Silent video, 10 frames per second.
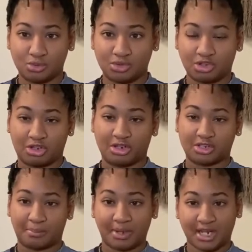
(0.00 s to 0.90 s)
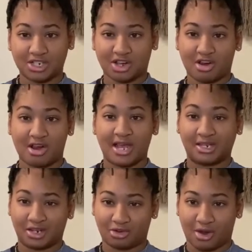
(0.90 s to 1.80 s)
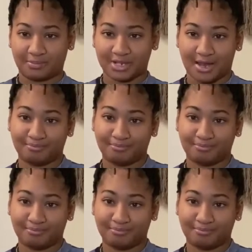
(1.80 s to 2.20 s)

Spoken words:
So there's a mini skirt and then a crop top.